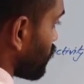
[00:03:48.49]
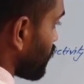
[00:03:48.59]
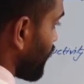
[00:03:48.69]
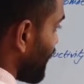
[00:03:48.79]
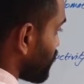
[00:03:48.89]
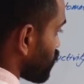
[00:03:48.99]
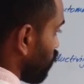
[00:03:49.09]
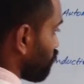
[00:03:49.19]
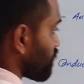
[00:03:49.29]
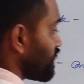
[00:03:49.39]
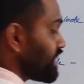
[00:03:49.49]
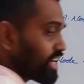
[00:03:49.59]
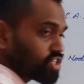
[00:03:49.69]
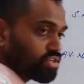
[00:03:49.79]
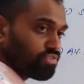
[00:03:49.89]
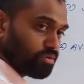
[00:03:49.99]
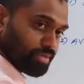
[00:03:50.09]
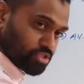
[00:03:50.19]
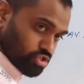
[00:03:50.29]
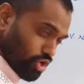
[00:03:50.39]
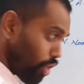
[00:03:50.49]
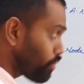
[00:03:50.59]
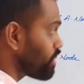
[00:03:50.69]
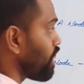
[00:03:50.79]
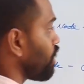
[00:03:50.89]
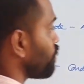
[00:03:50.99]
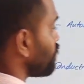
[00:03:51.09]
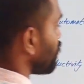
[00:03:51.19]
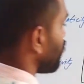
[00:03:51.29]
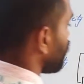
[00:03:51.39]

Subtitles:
The rate of conduction will be slowed down,